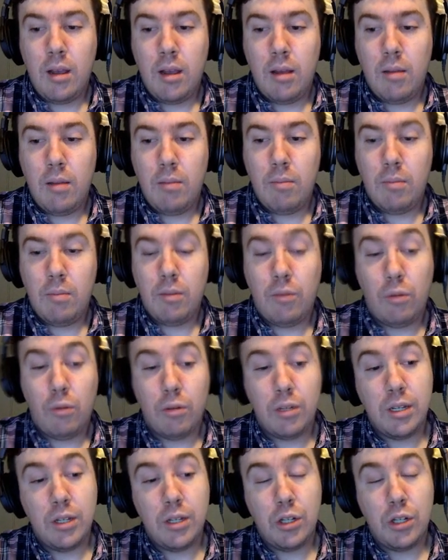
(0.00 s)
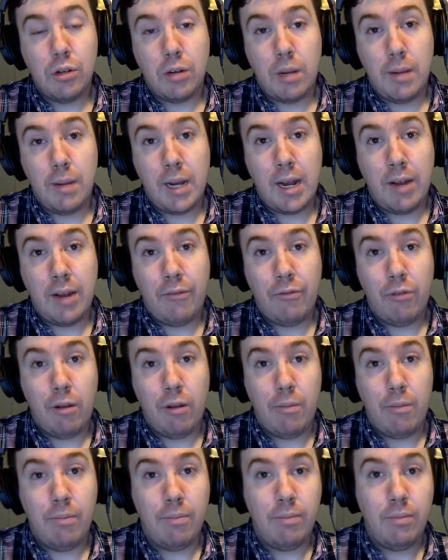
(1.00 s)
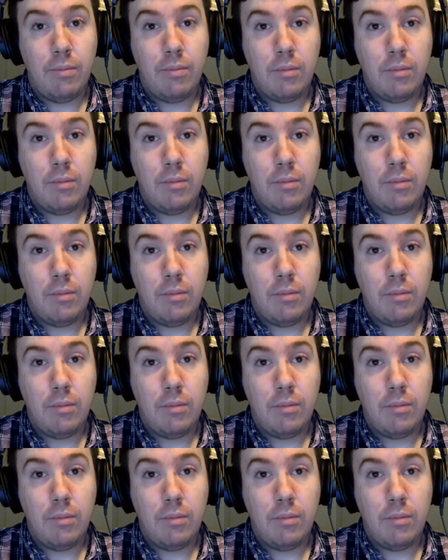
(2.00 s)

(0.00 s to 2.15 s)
But of course, since you're coming at it from